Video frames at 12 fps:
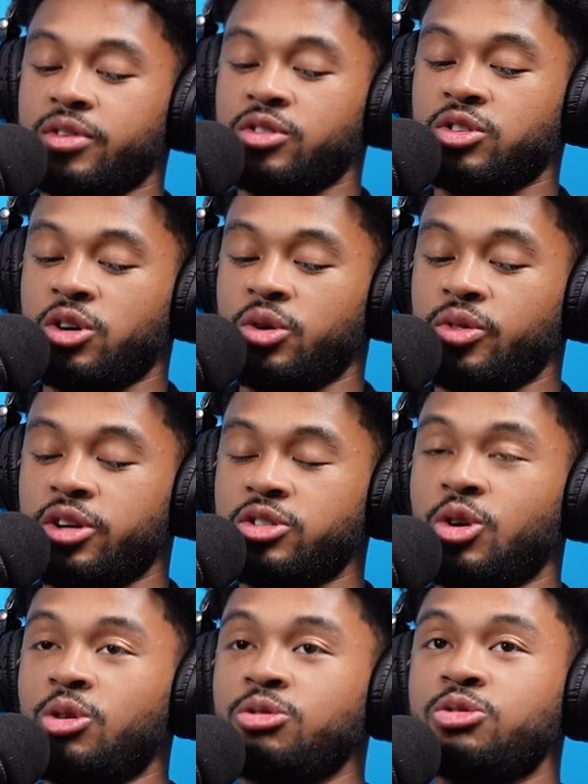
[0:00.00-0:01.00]
so there's
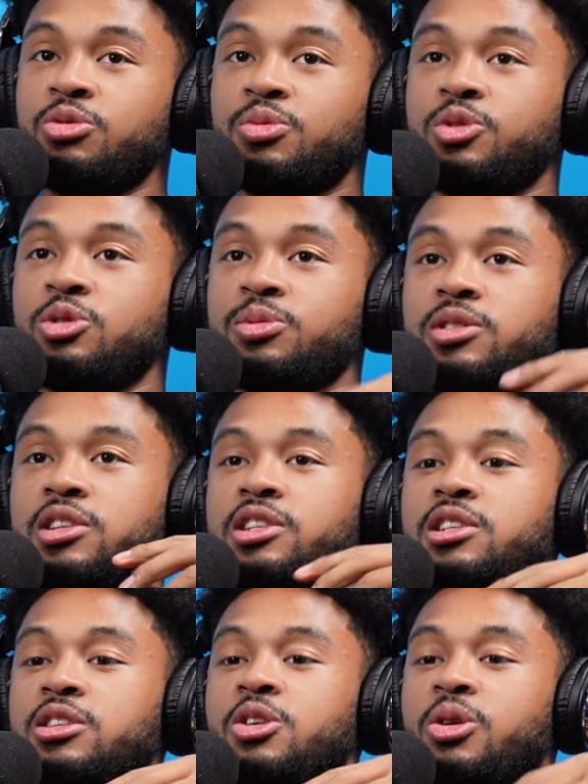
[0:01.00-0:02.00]
a whole
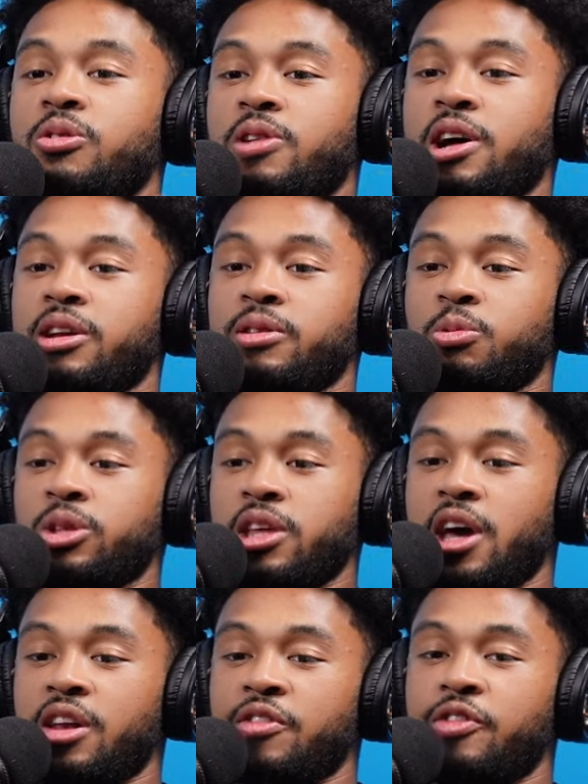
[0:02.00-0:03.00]
superstition going around with
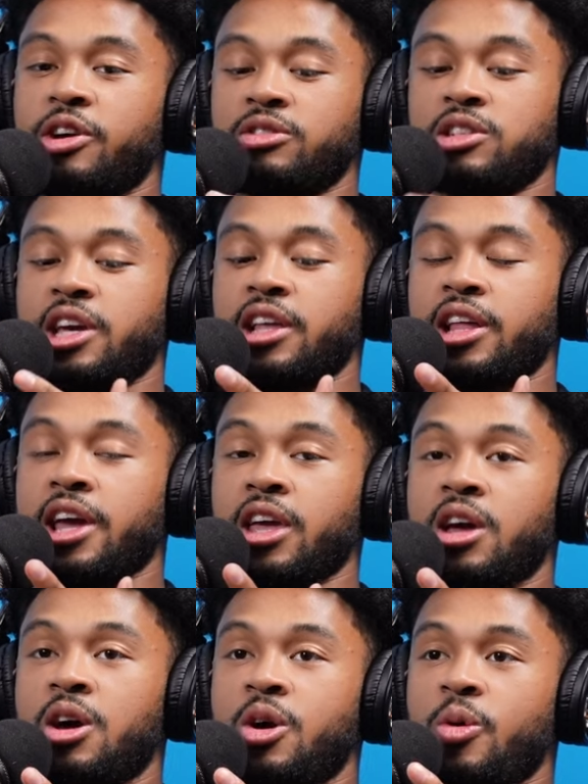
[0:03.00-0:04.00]
the N F L saying
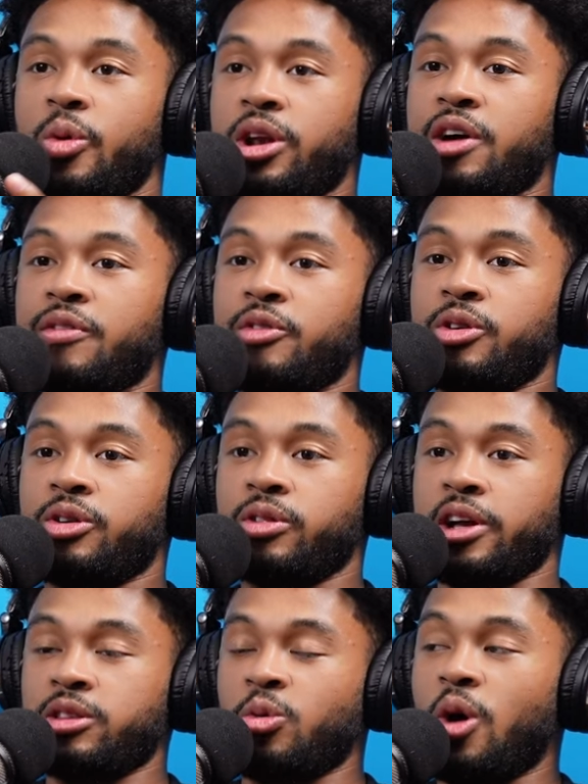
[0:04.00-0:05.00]
like whenever
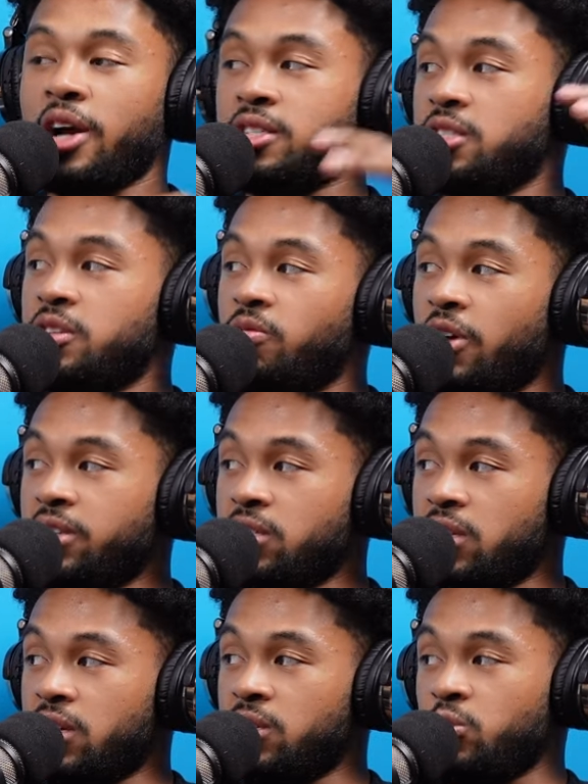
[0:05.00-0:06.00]
like the Washington
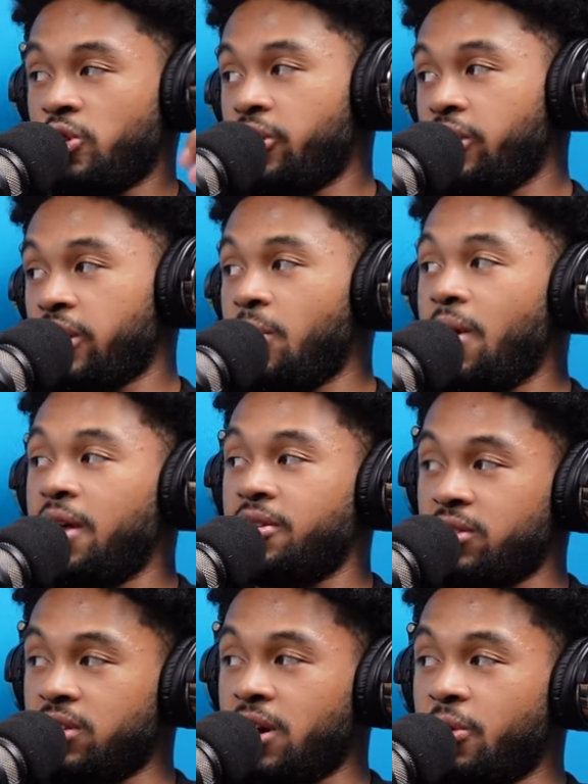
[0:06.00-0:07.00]
Redskins, well they're the
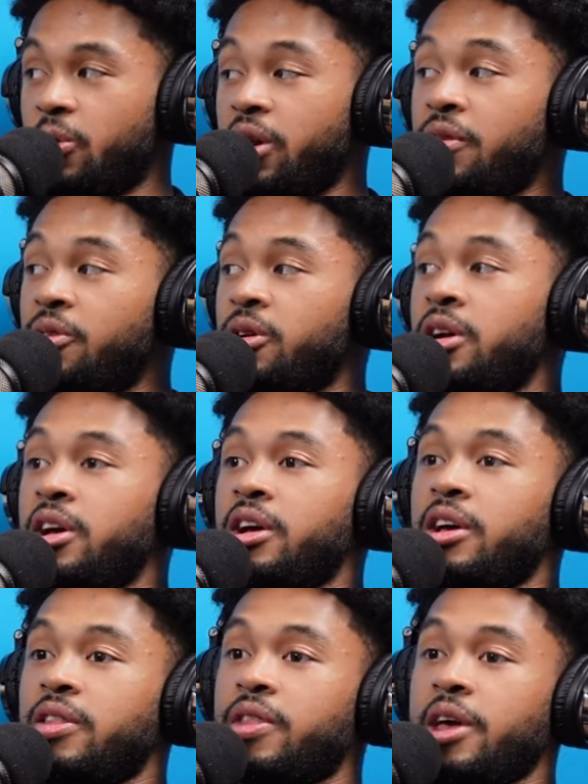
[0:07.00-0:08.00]
Commanders now. Whenever
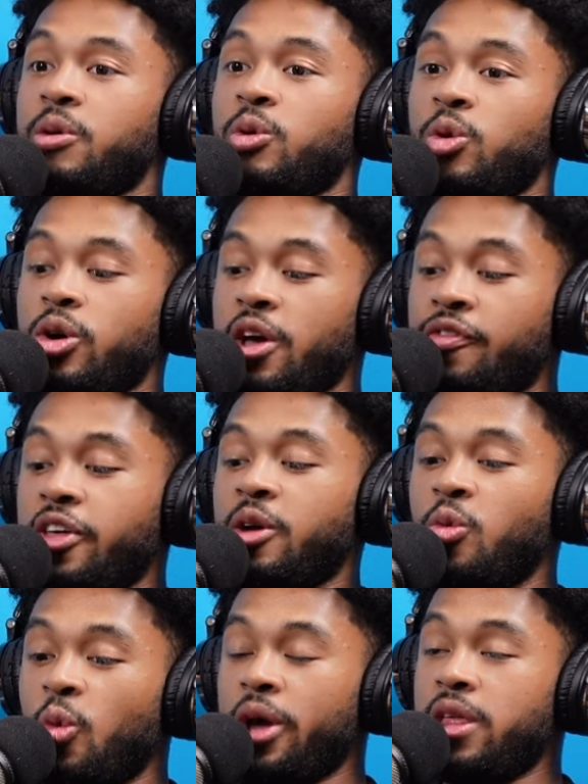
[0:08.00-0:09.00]
they if they
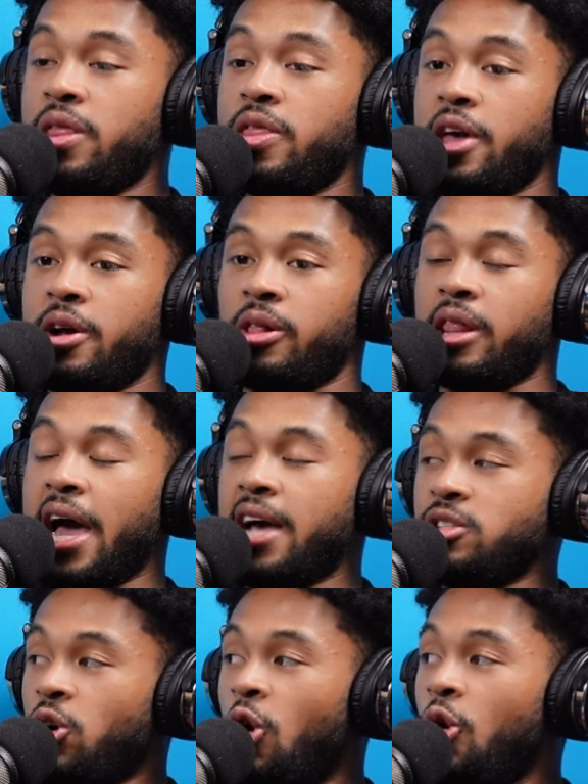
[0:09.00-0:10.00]
win their
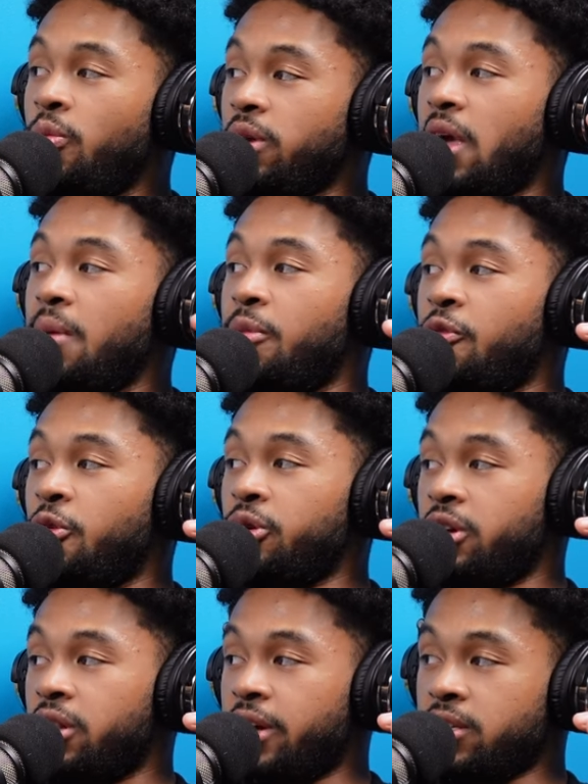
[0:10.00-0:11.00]
last home game before
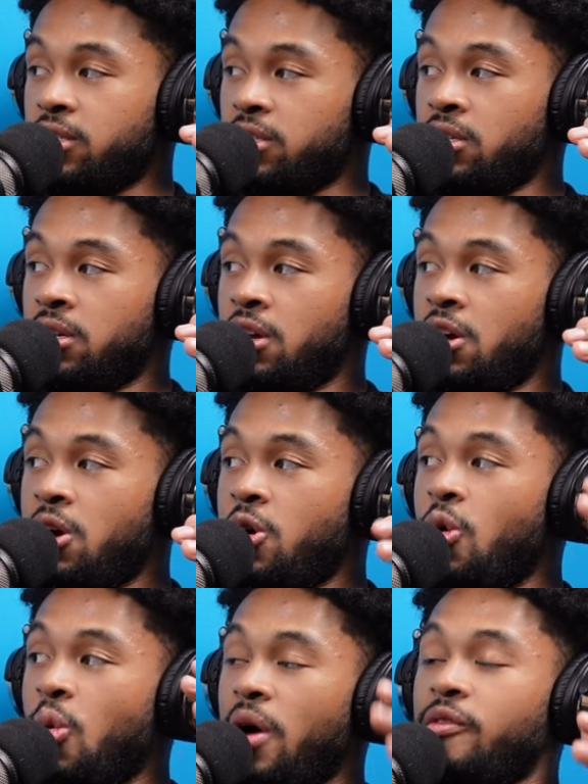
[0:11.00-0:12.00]
the election,
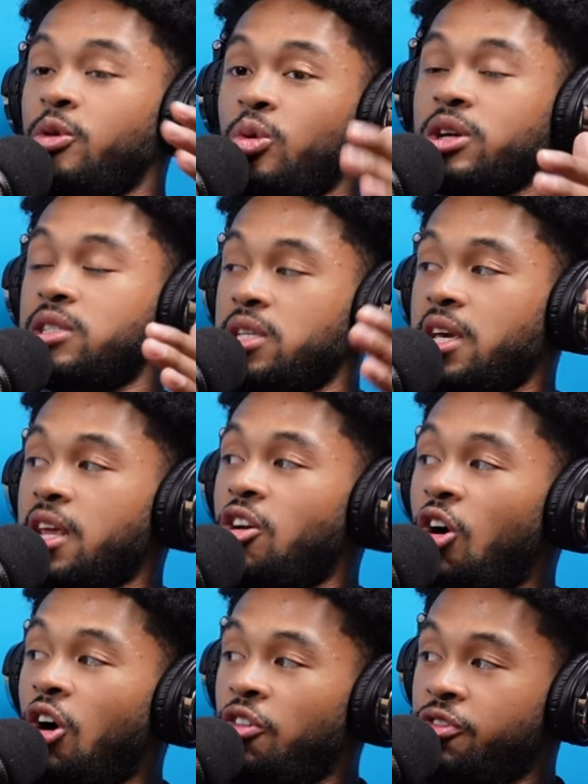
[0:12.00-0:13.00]
whoever was in
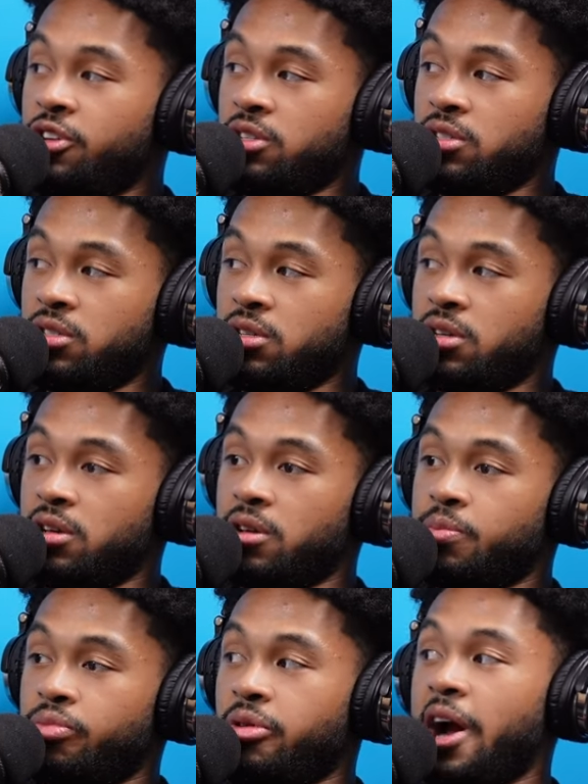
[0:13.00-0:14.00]
office
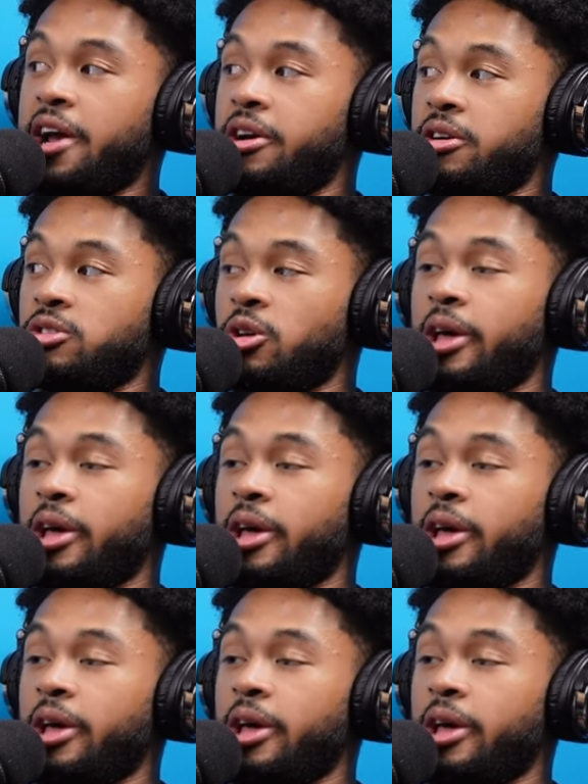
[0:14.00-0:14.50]
prior, so